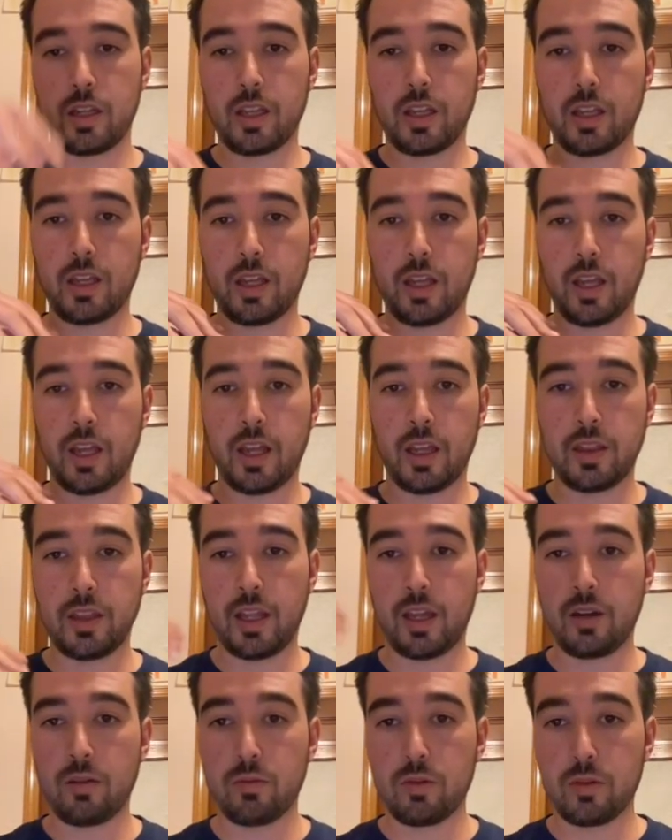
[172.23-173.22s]
and
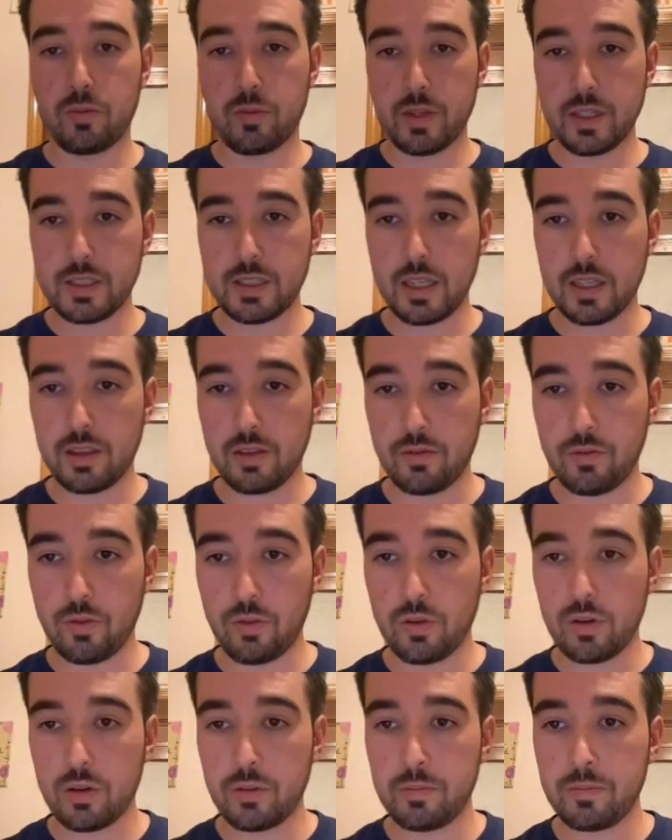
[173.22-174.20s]
then it will reset the
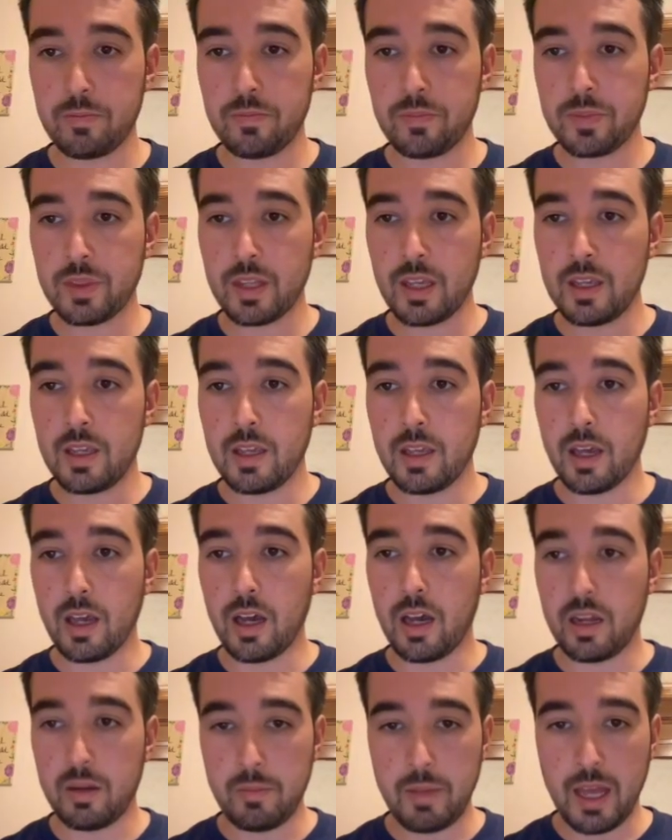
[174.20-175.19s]
form
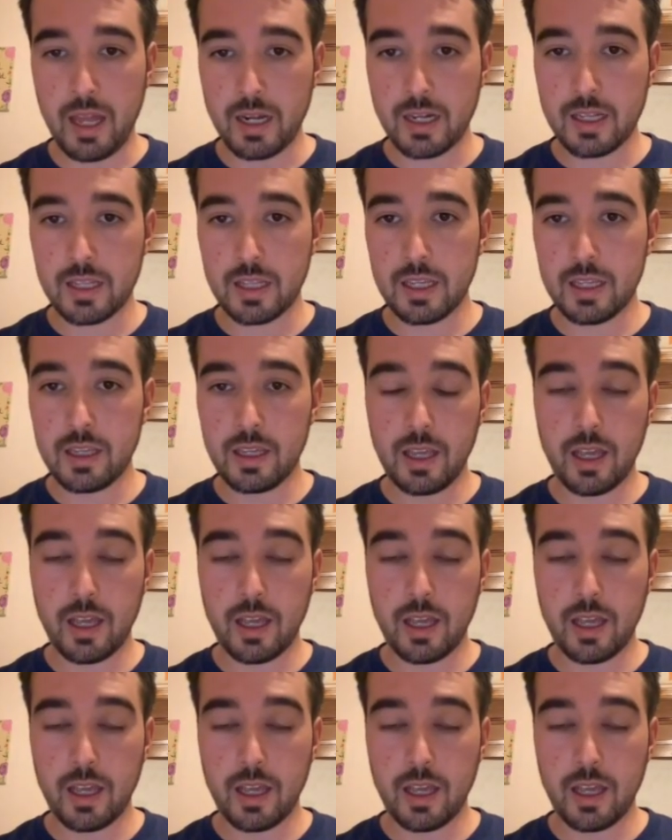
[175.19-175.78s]
automatically.